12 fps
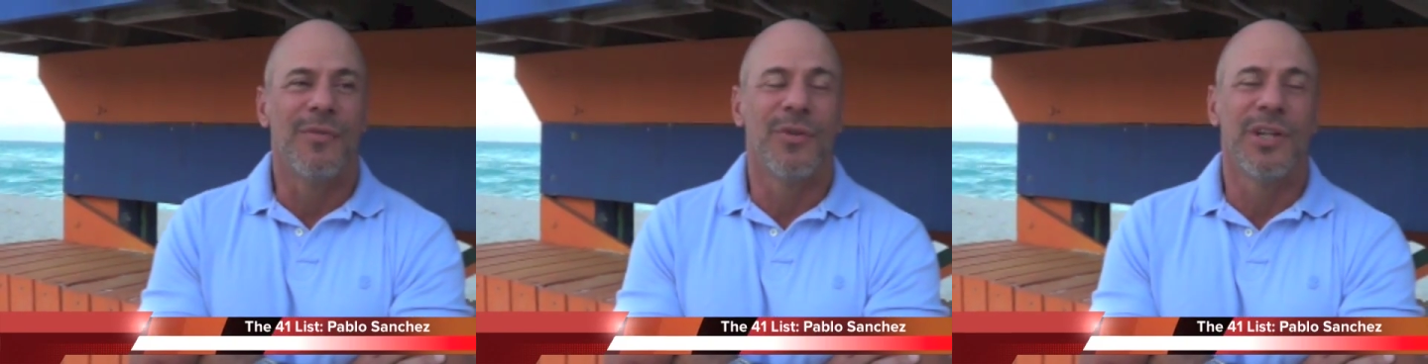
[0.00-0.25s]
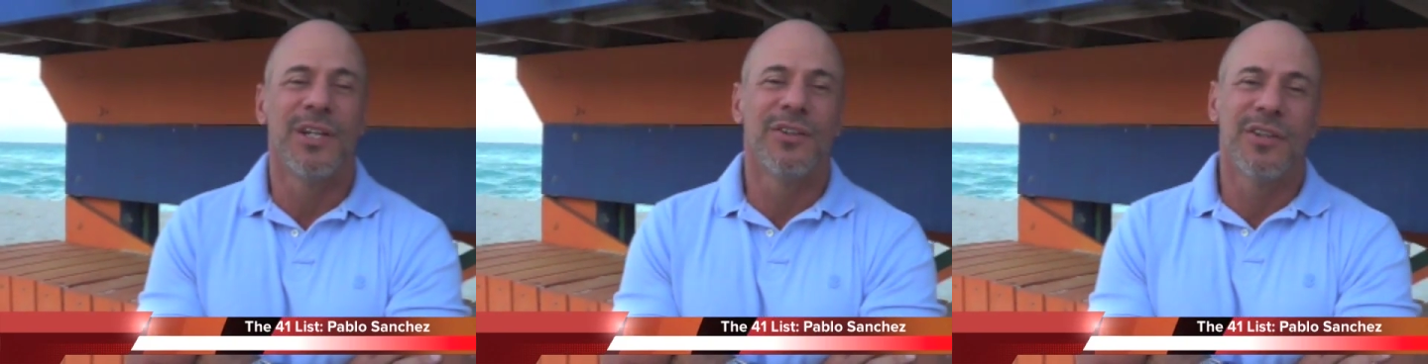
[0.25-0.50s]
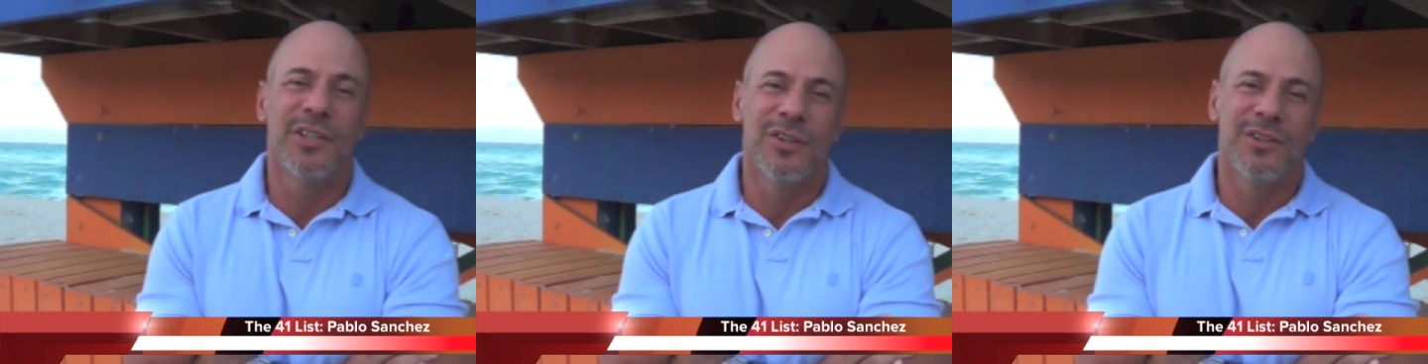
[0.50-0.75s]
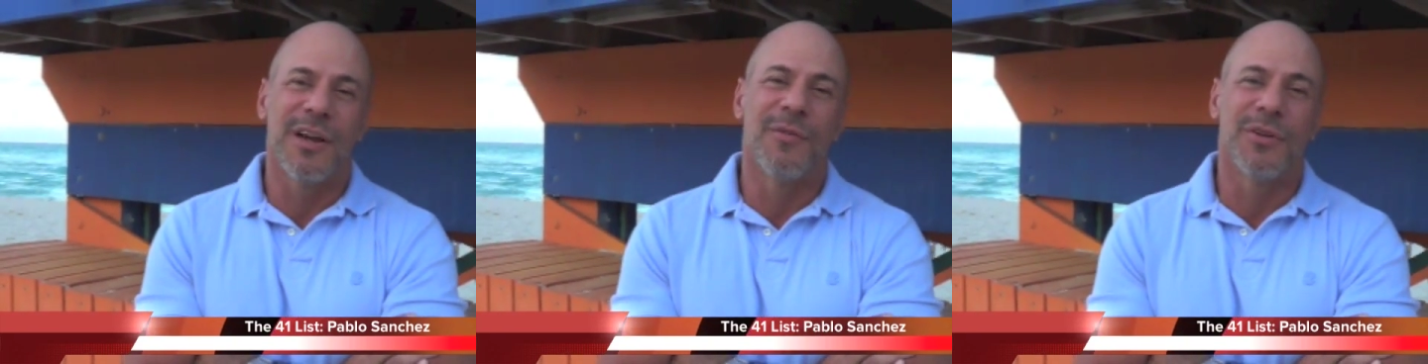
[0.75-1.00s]
for years and
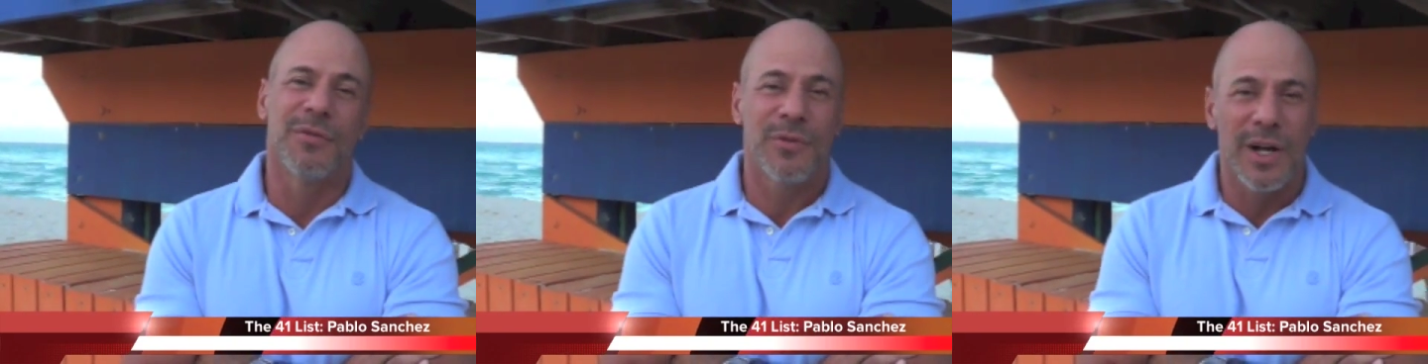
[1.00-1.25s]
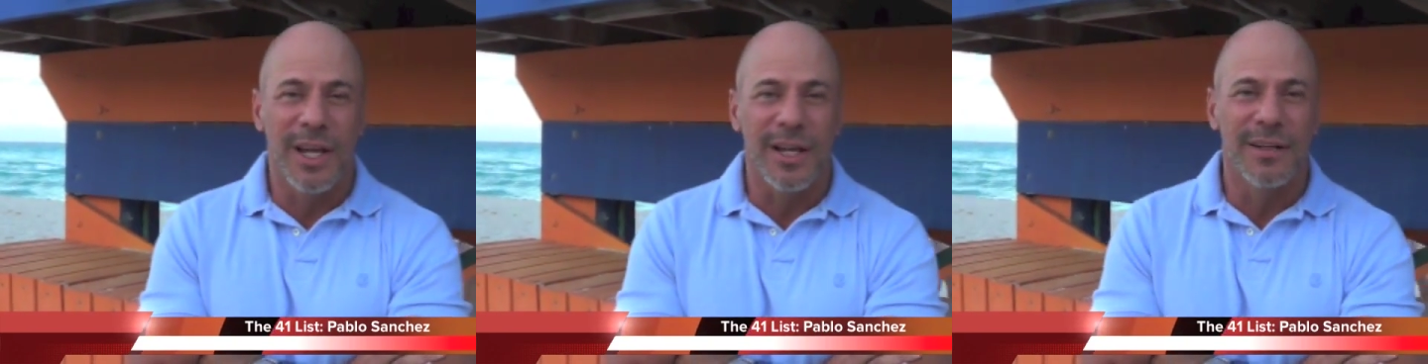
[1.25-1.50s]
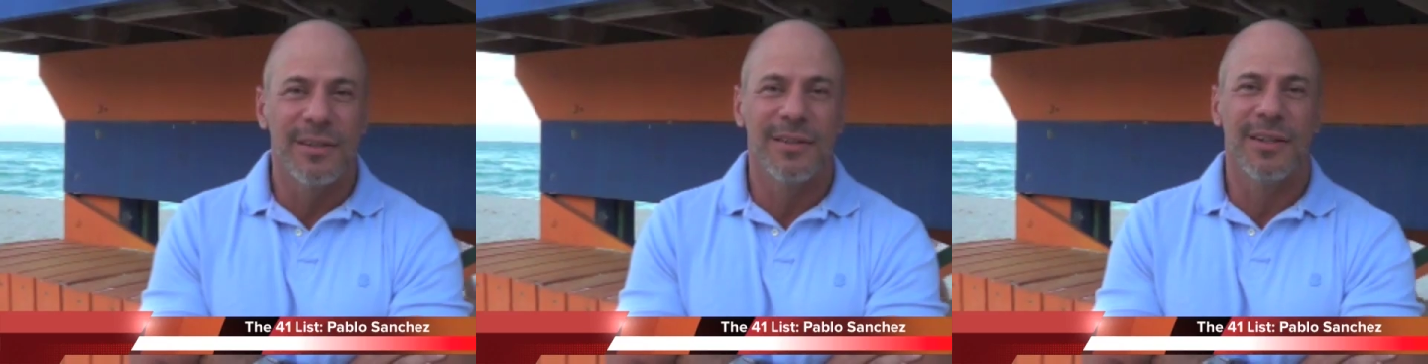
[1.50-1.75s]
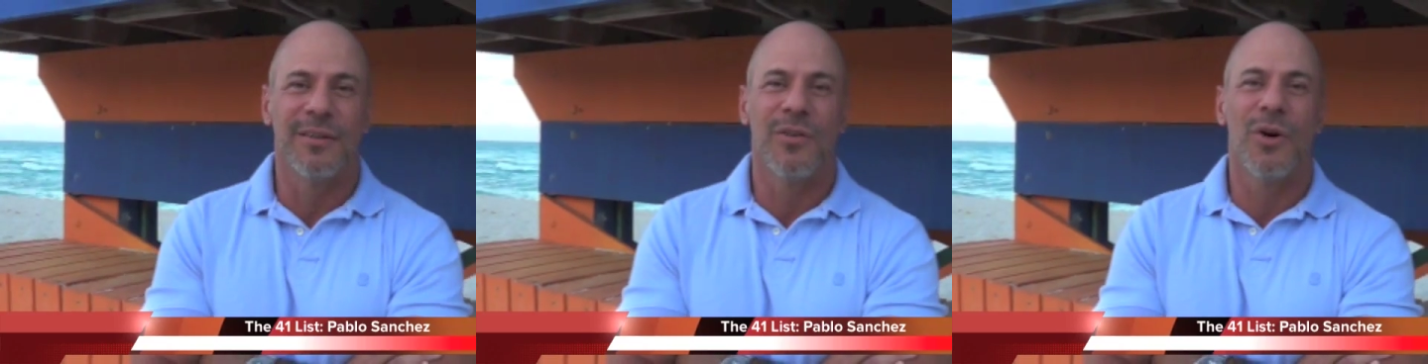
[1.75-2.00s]
years I was afraid
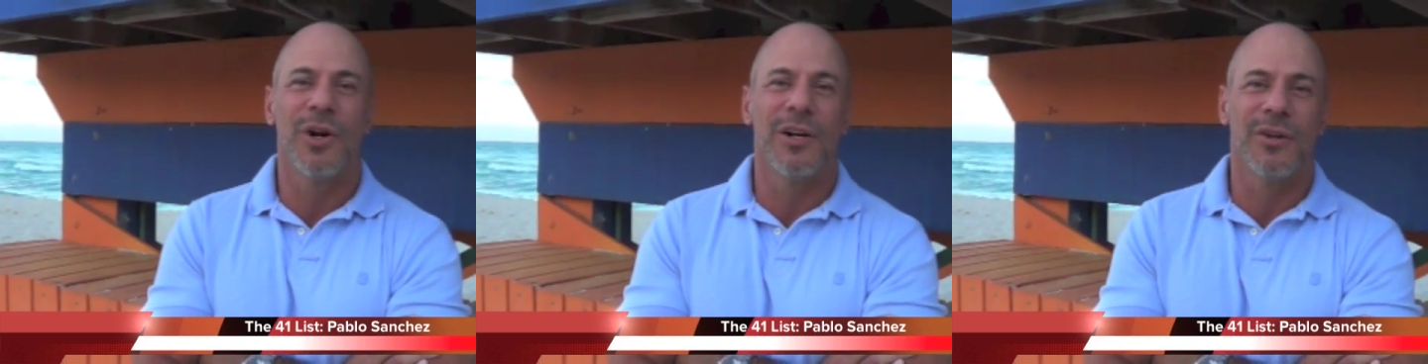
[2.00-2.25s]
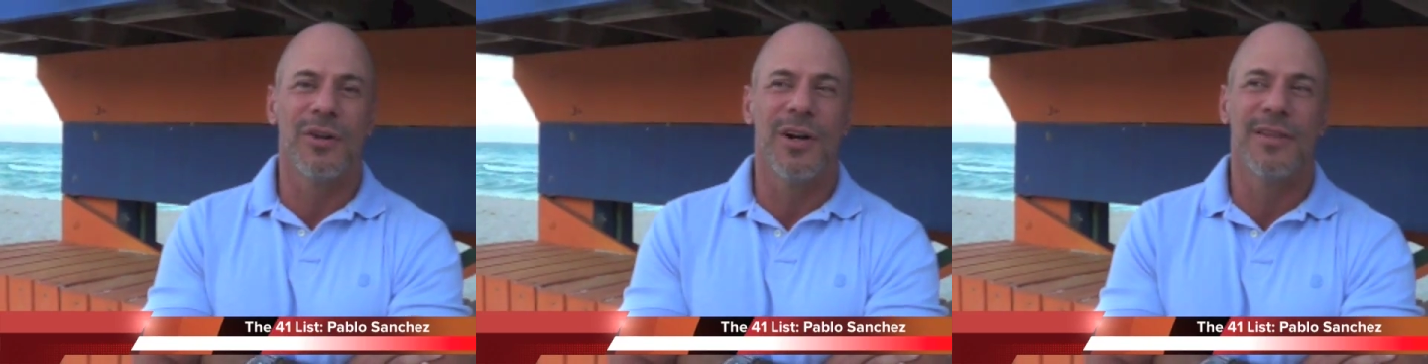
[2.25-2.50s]
of hurting her,